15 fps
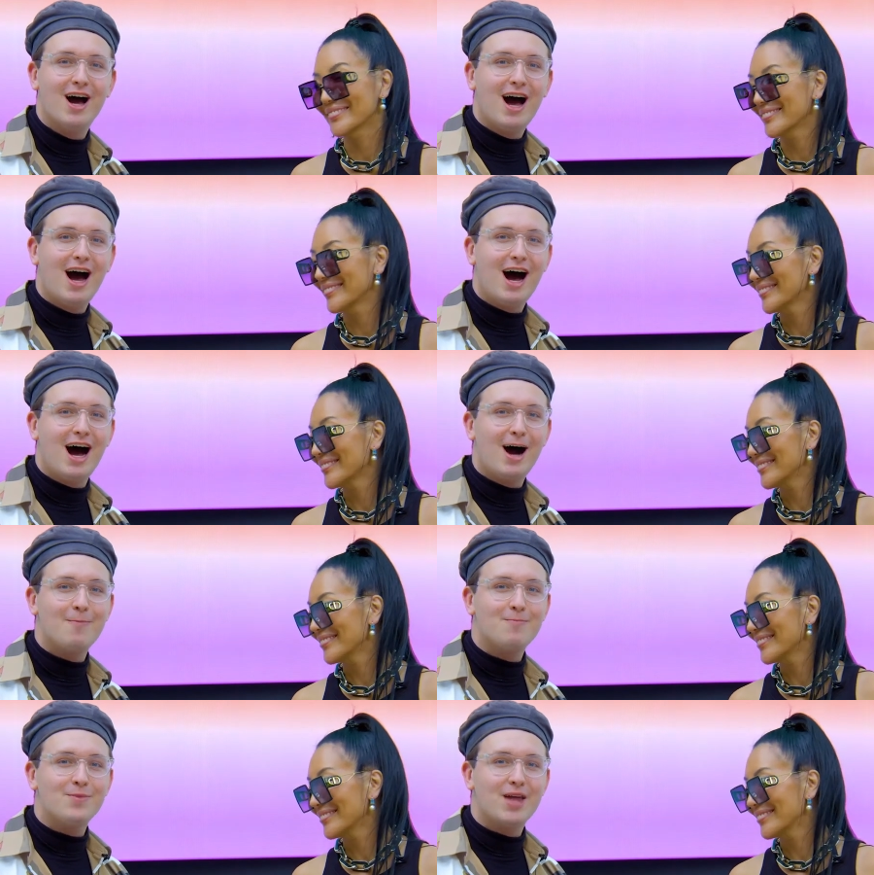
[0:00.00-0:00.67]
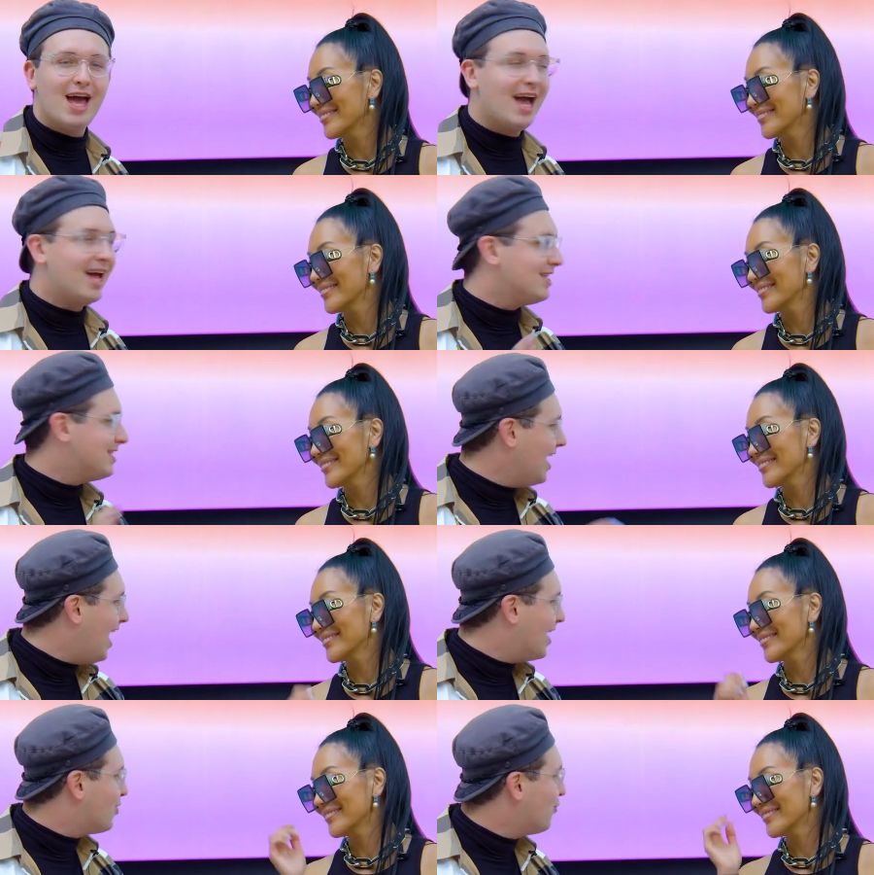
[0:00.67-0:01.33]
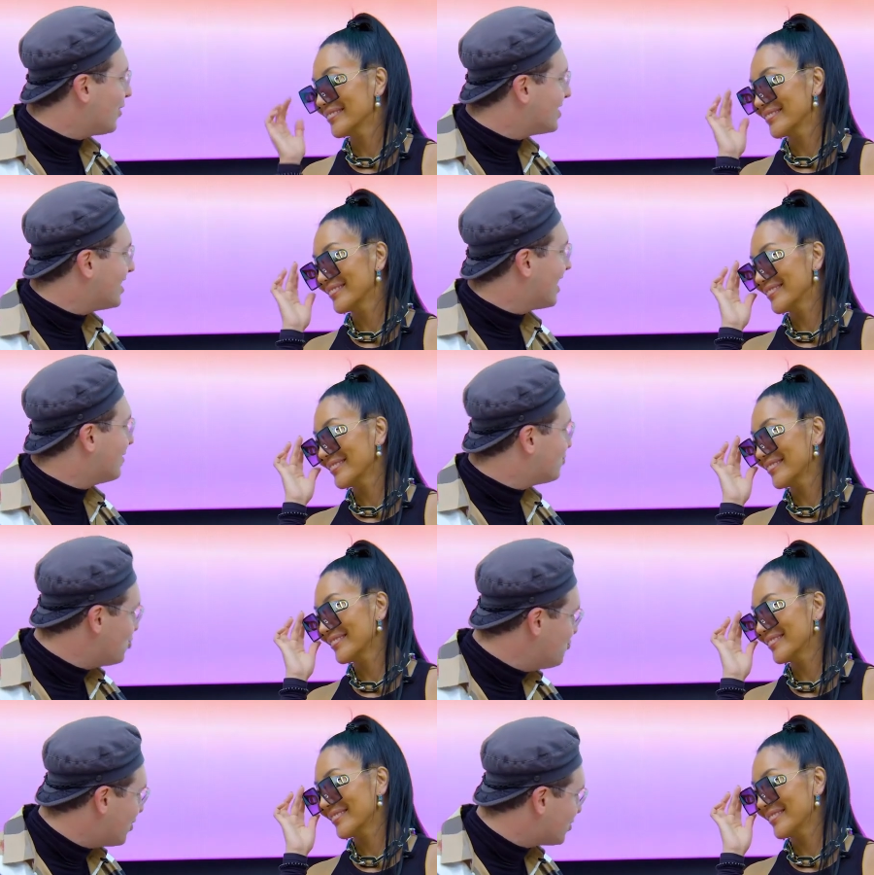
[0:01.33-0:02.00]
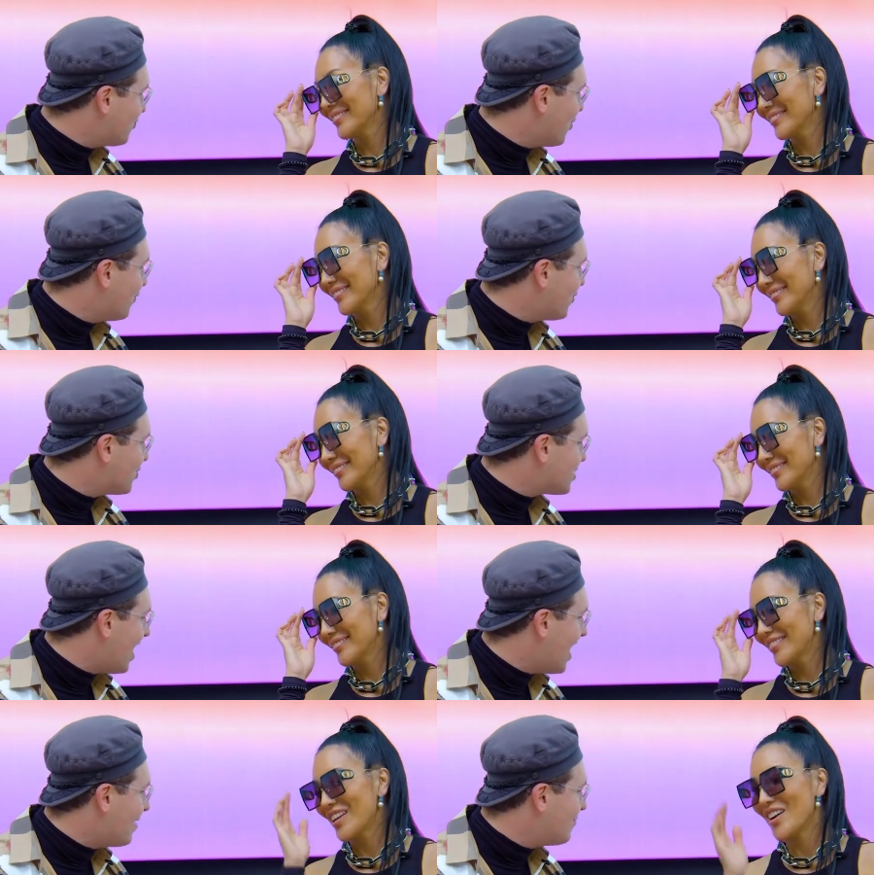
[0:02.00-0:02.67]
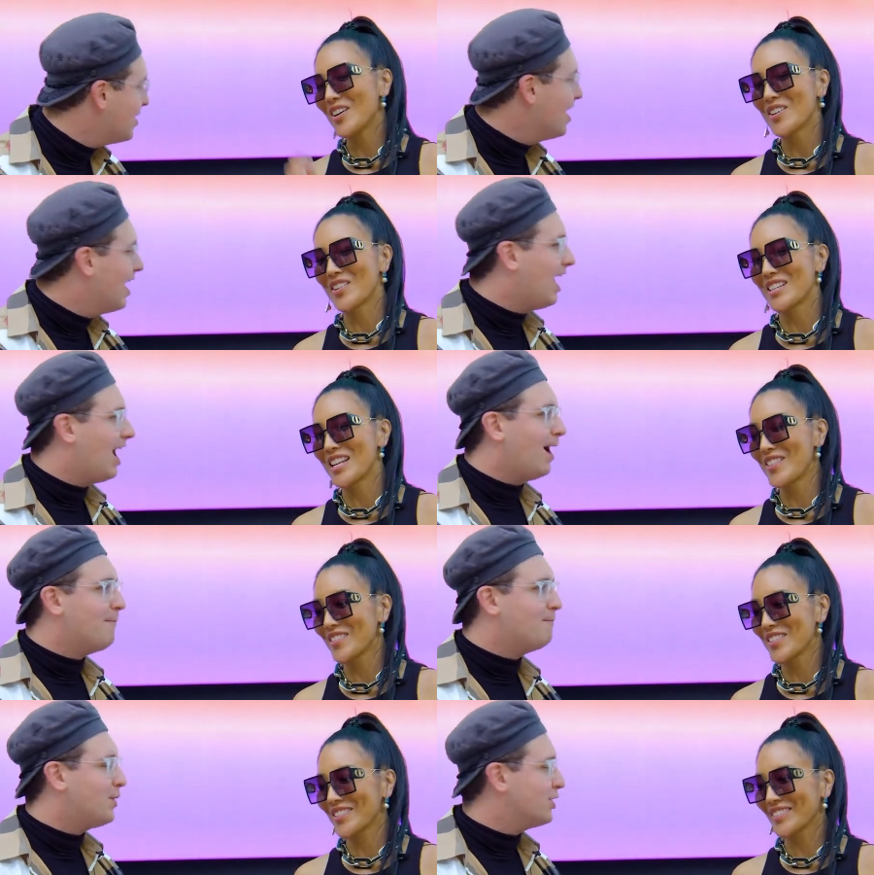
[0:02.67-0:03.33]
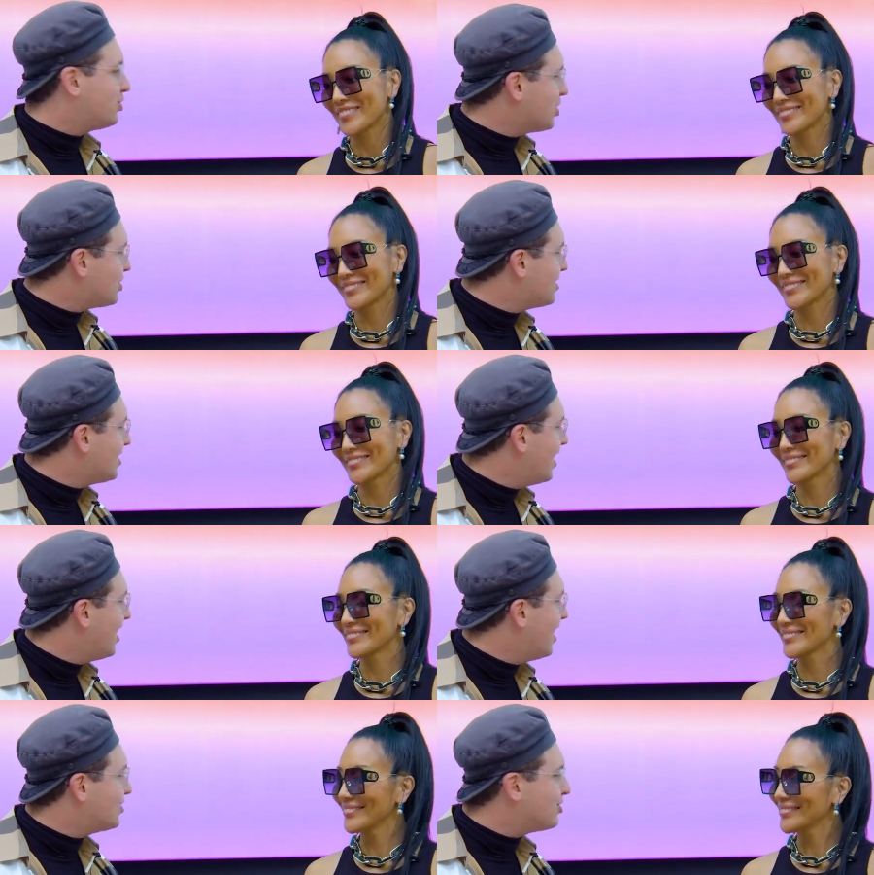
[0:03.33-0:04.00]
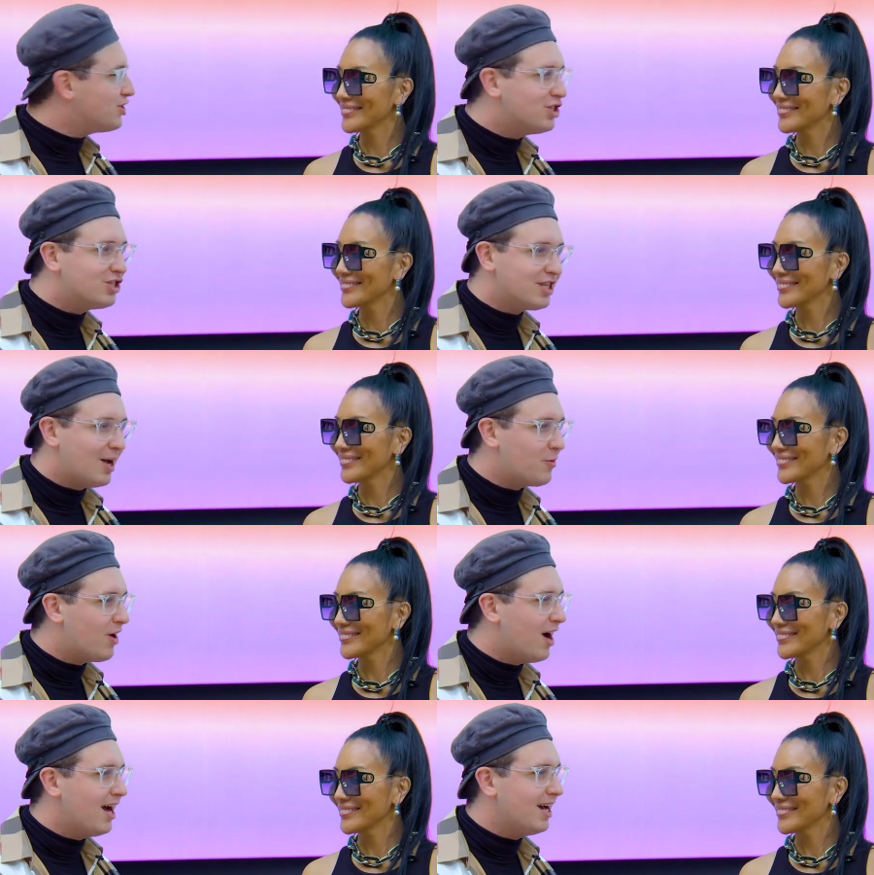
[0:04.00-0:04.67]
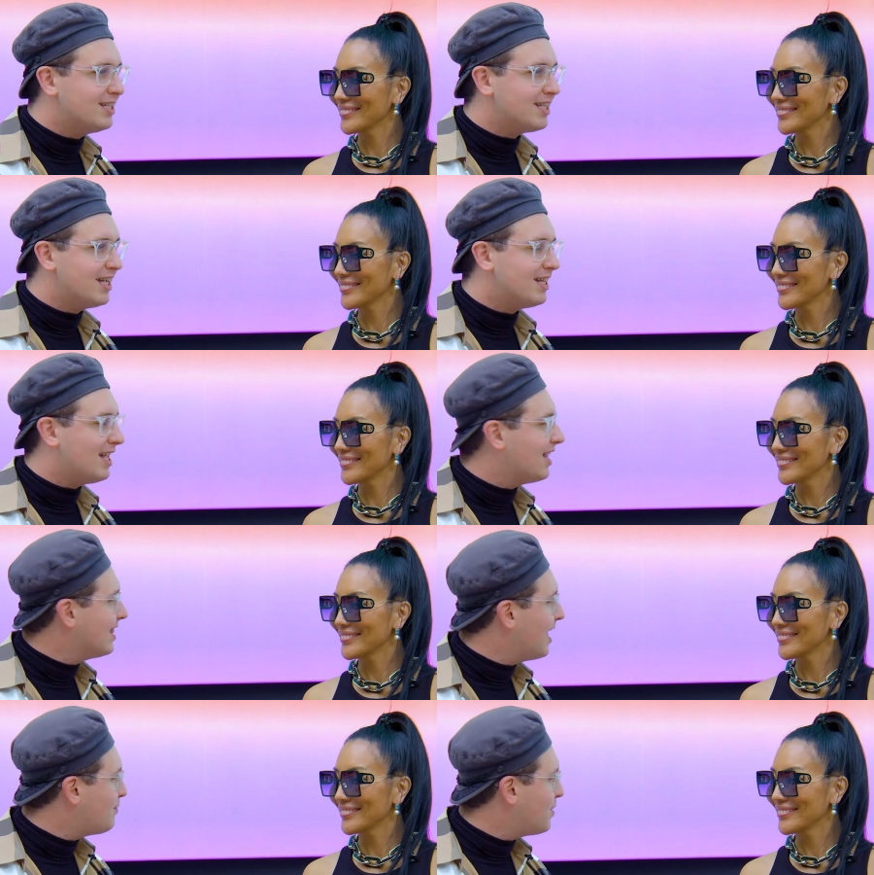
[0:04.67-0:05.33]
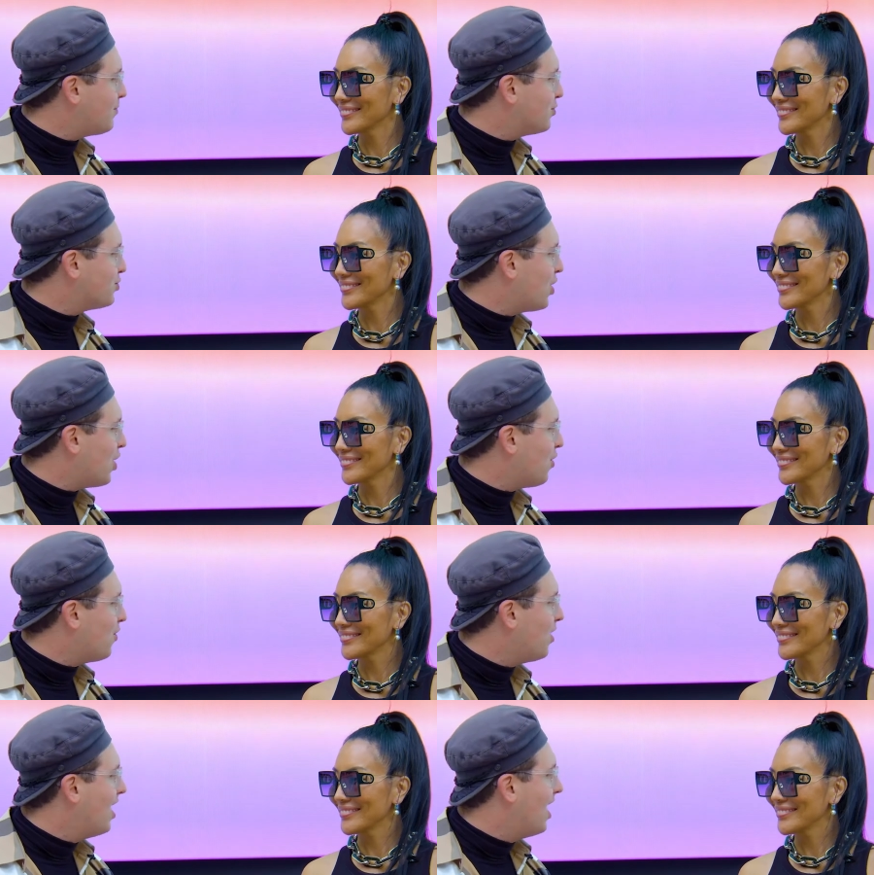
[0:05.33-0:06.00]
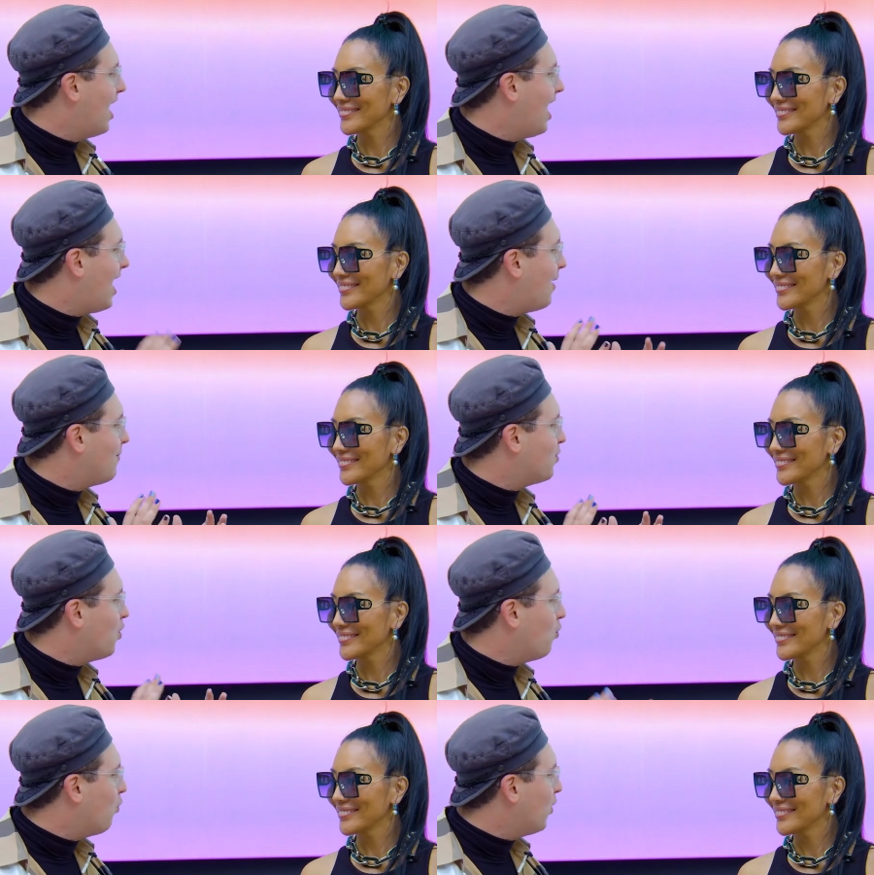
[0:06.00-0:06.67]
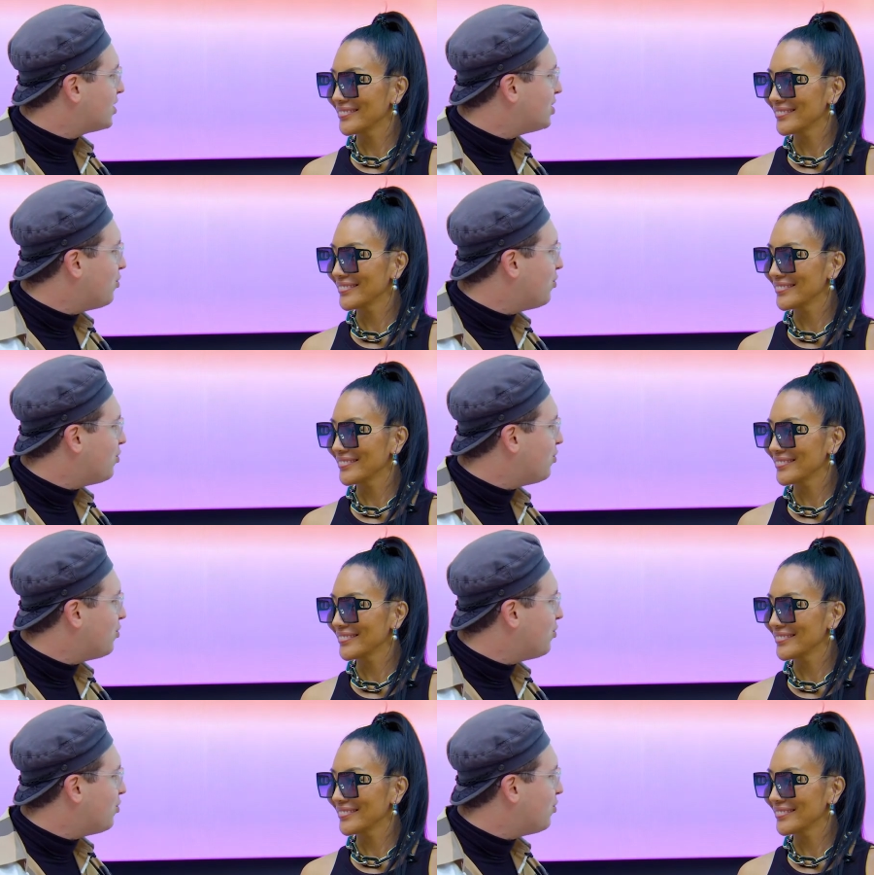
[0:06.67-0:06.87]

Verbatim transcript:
Speaker 1: um, and yeah, I don't want to take up too much more of your time. Oh, um, but just uh, just to summarize and, and let people know, um, what do you